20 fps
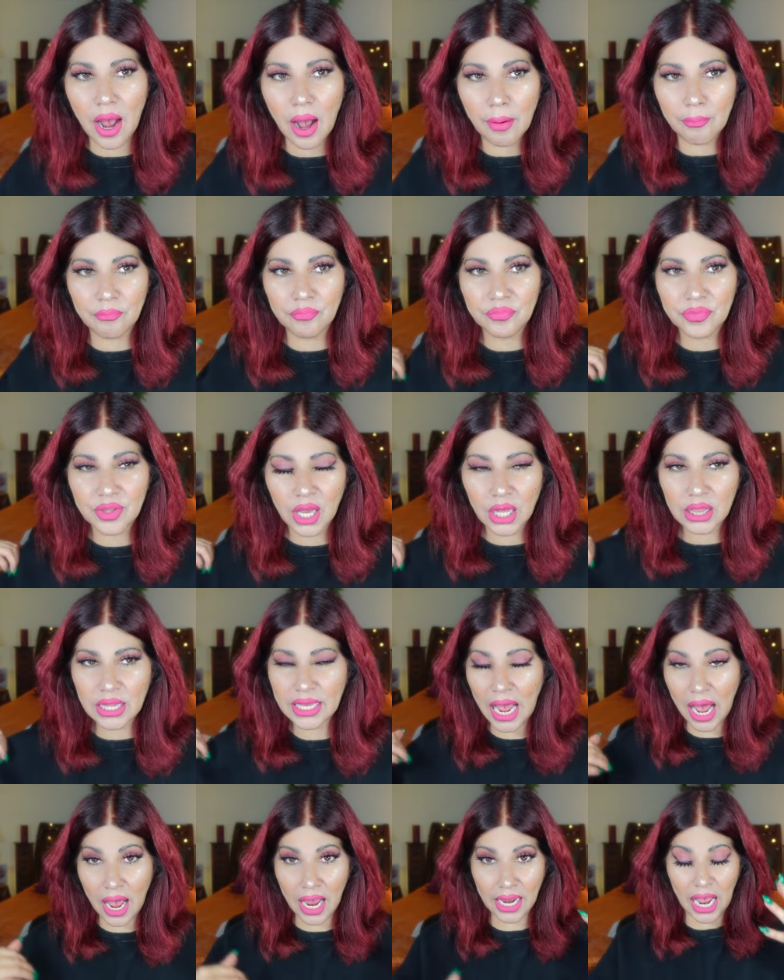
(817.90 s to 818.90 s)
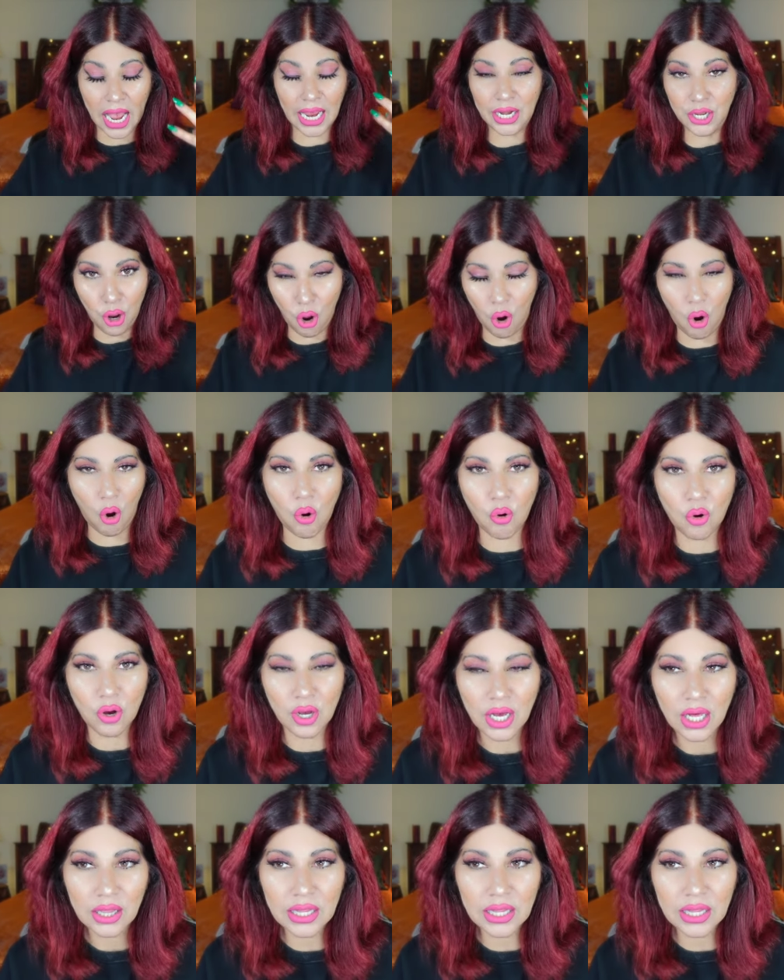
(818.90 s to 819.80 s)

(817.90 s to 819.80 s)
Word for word: up. Like I, I know.